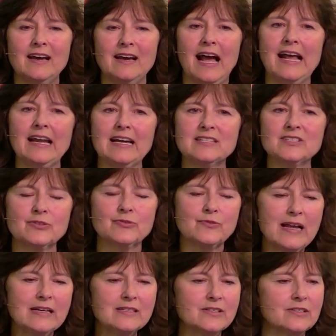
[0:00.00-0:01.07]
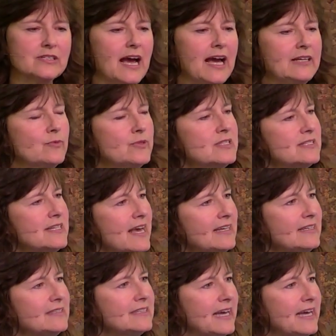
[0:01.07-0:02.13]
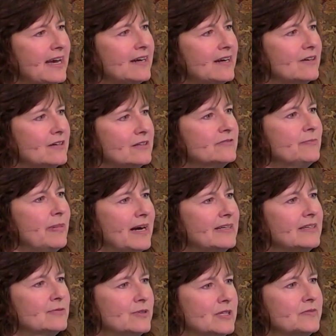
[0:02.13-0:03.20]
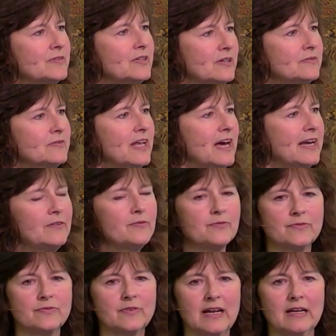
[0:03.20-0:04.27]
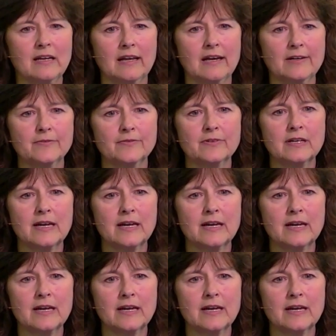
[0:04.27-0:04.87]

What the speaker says: And I surrendered and was taken care of by the river of life and love.